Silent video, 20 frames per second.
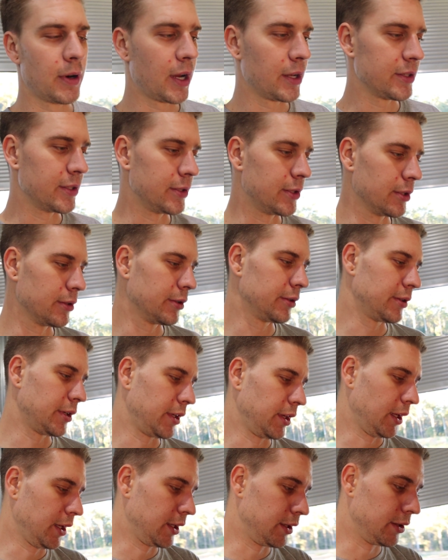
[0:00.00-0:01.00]
rail to do it,
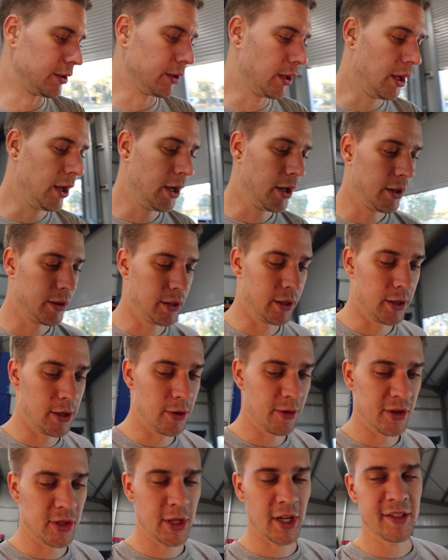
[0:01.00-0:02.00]
and then the
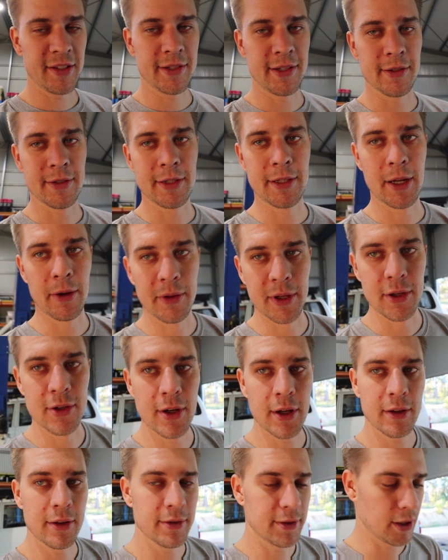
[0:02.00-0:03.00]
new injector seals can go on the
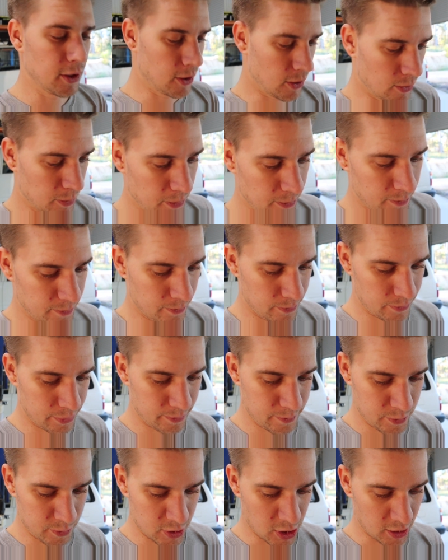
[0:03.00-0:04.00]
injectors, and I'll
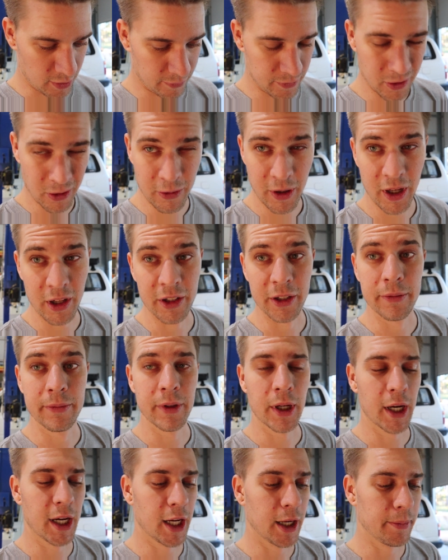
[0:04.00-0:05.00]
chuck the fuel rail in.
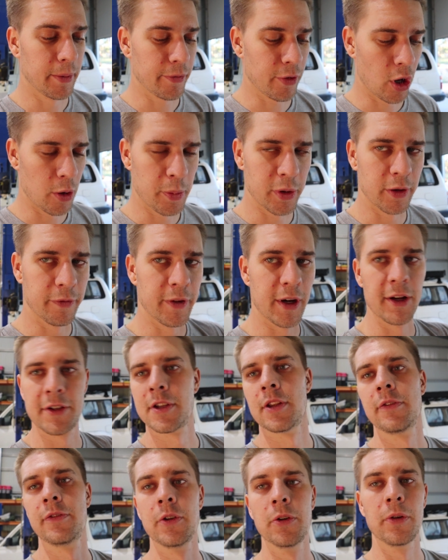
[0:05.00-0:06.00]
I've got to put the fittings
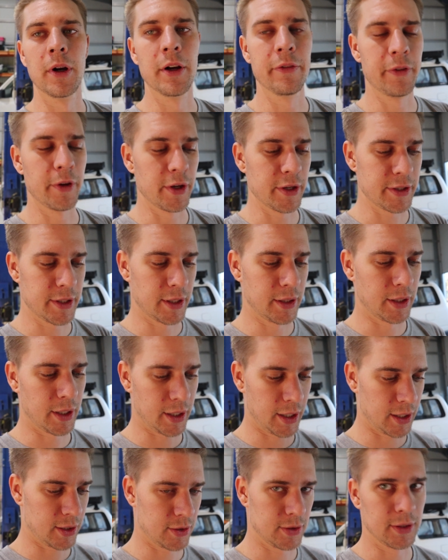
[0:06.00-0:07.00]
on the fuel rail first and
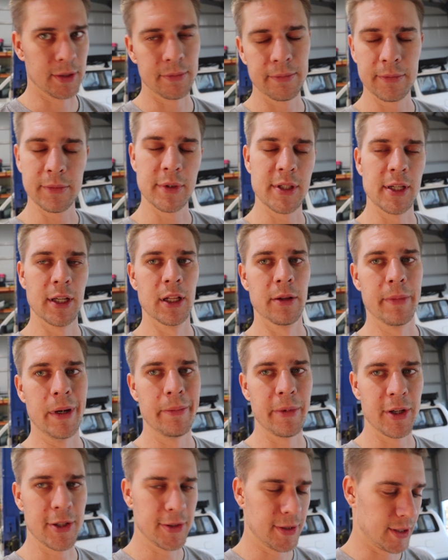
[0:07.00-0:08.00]
like actually seal them up,
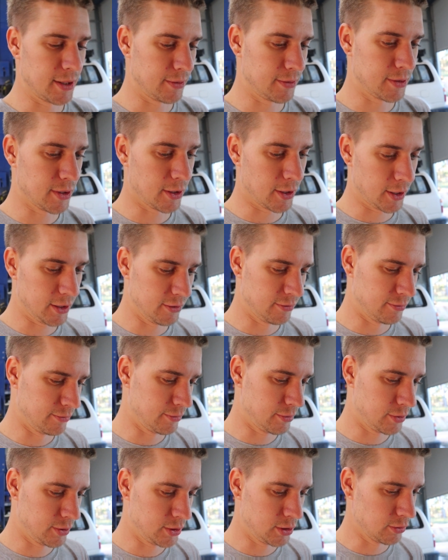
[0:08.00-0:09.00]
make sure they're tight and
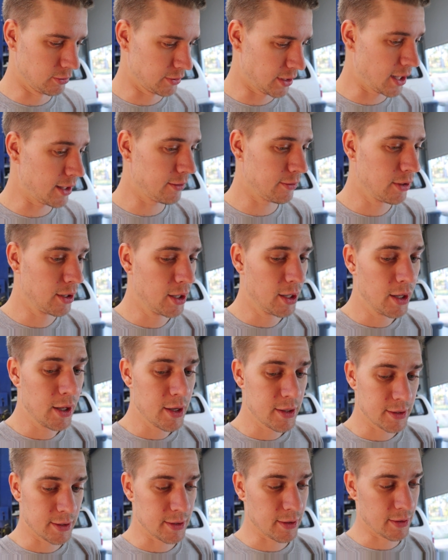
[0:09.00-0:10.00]
do all that.
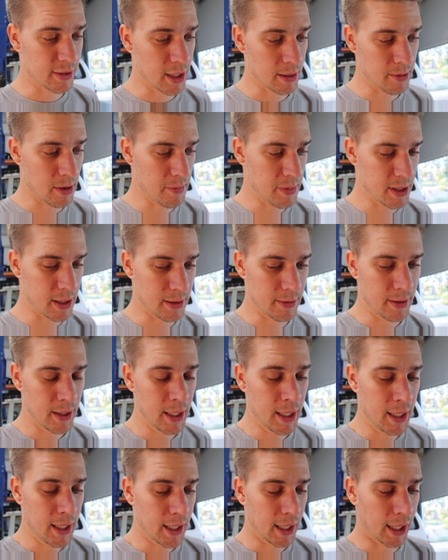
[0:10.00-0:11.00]
So it's going to take me a bit,
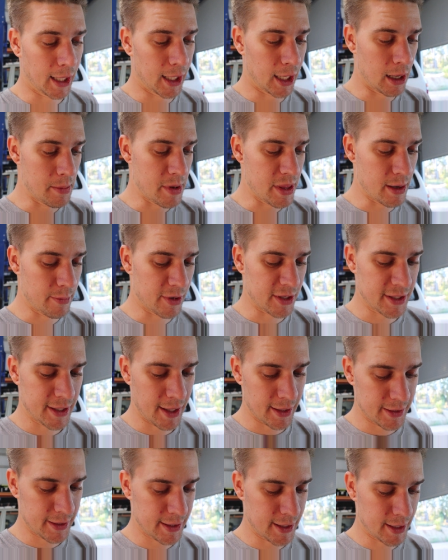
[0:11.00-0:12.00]
but then once
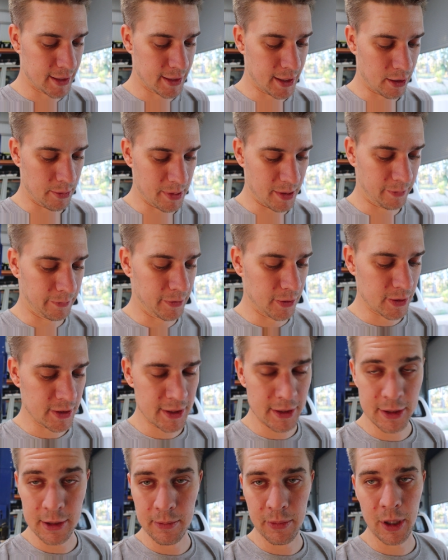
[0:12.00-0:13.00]
that's done, that'll be fuel
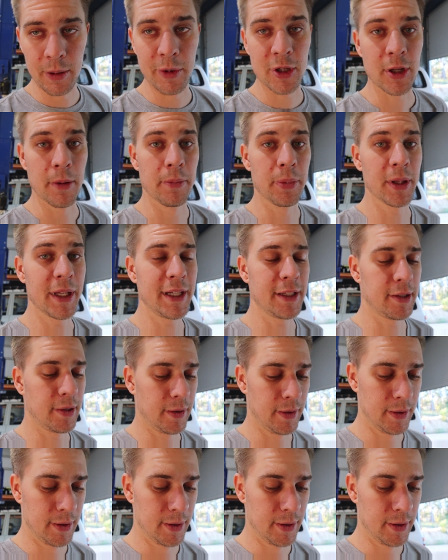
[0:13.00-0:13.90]
system pretty much complete.